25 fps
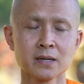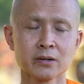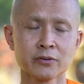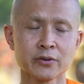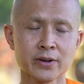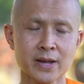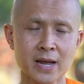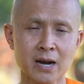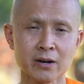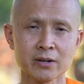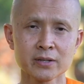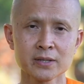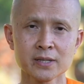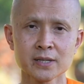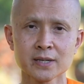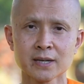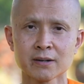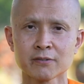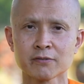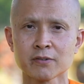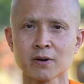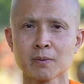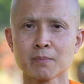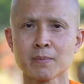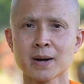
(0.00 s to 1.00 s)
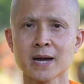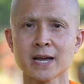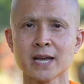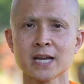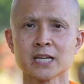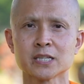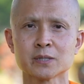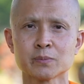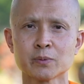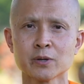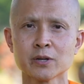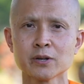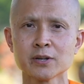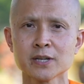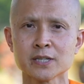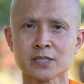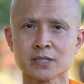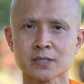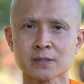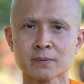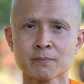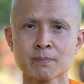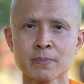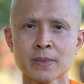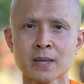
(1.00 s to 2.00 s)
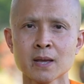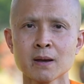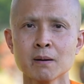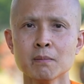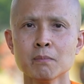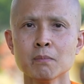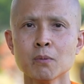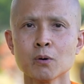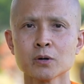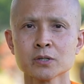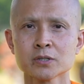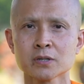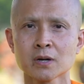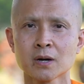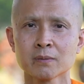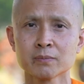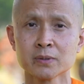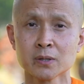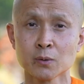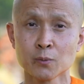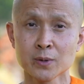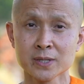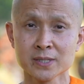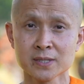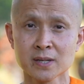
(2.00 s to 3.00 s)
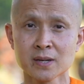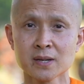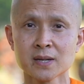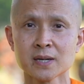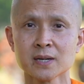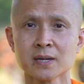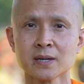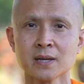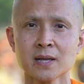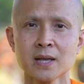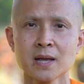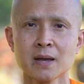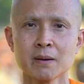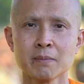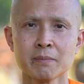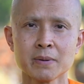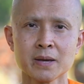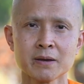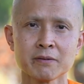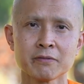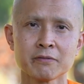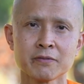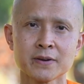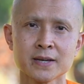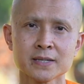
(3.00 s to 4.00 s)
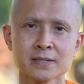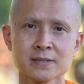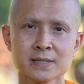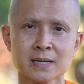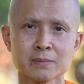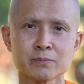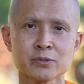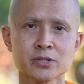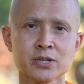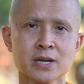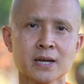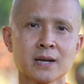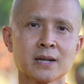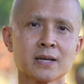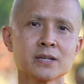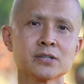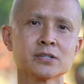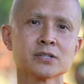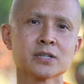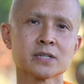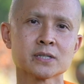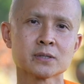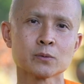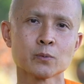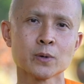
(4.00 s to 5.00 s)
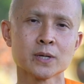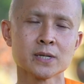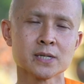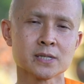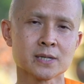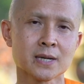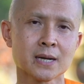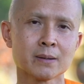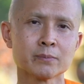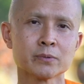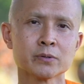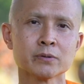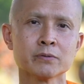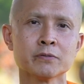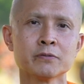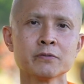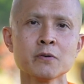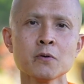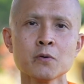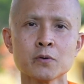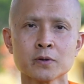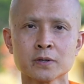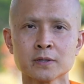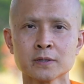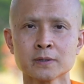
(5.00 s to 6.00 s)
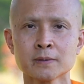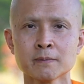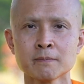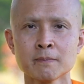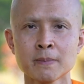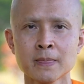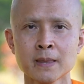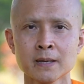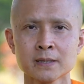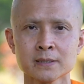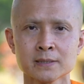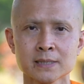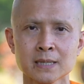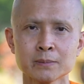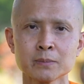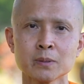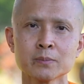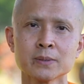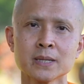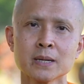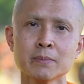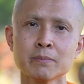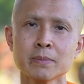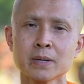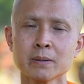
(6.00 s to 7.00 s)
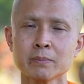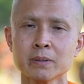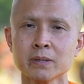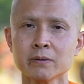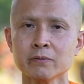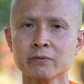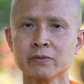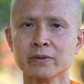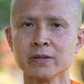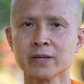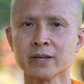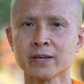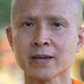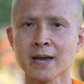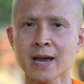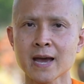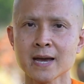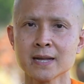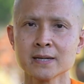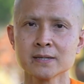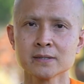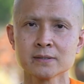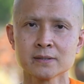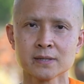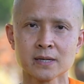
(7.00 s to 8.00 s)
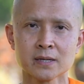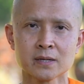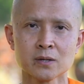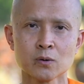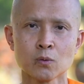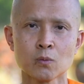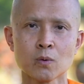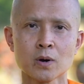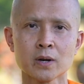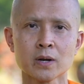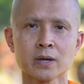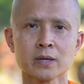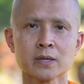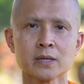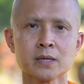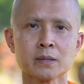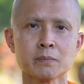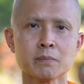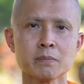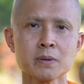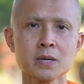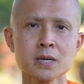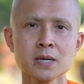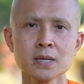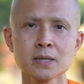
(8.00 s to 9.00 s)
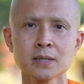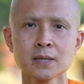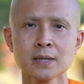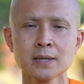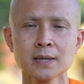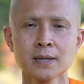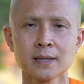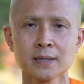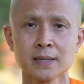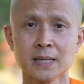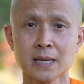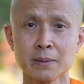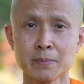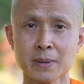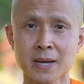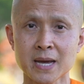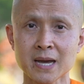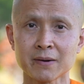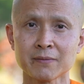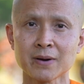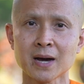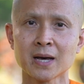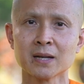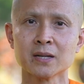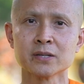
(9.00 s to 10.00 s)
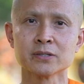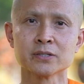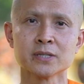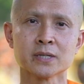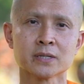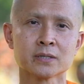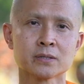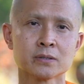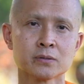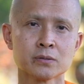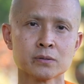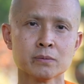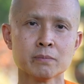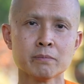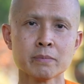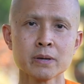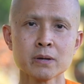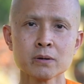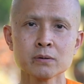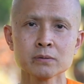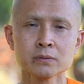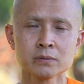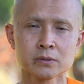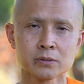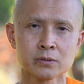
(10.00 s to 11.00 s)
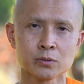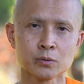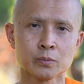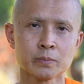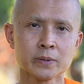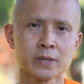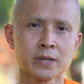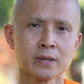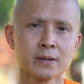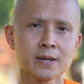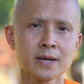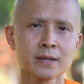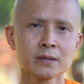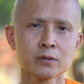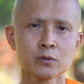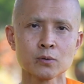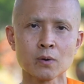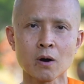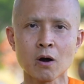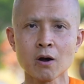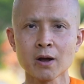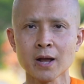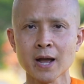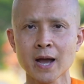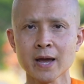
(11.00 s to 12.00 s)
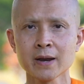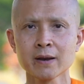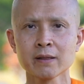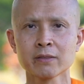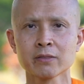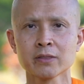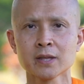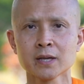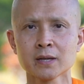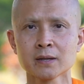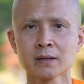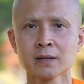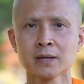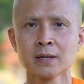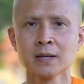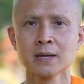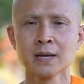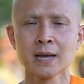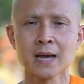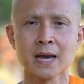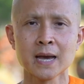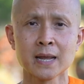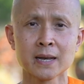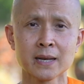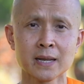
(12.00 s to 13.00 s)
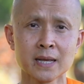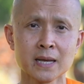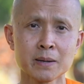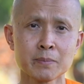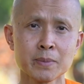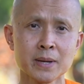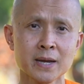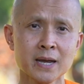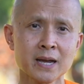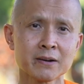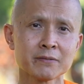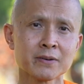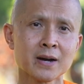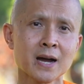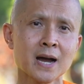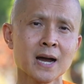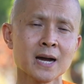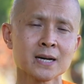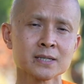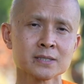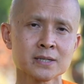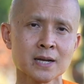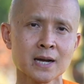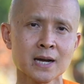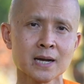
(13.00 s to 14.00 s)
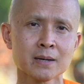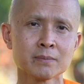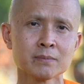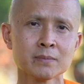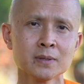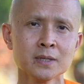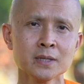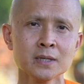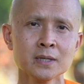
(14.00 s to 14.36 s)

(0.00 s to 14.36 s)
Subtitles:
the reality and from my experience, most of the Westerners may face some challenges when it comes to food. Some of them may be vegan, they don't want to eat meat, they may have allergic to milk, to peanut, to all kinds of things, and they may have a hard time